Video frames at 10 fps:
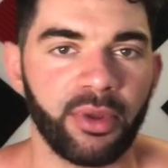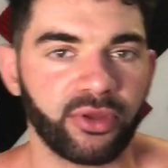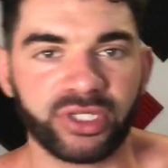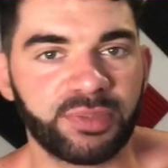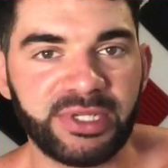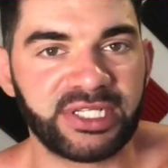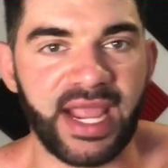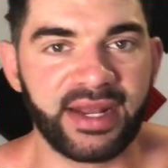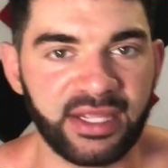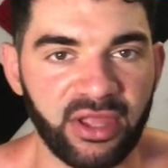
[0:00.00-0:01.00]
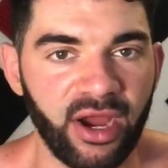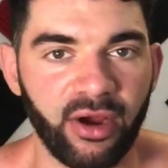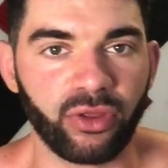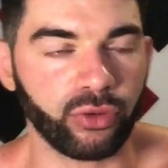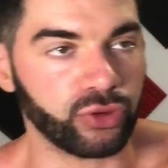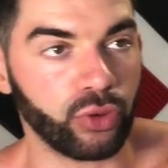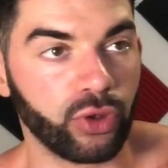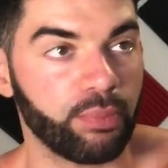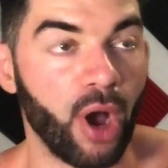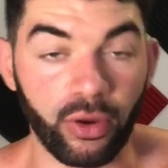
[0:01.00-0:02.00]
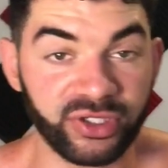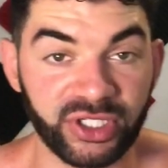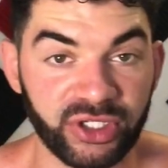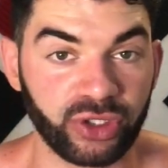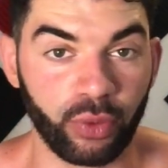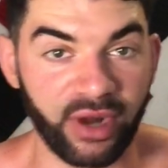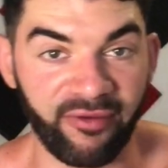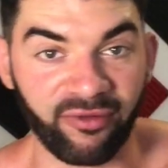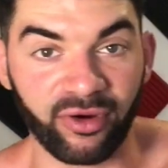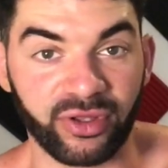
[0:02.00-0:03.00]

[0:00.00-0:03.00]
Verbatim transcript: But they'll just be standing there and they'll do their poses or whatever,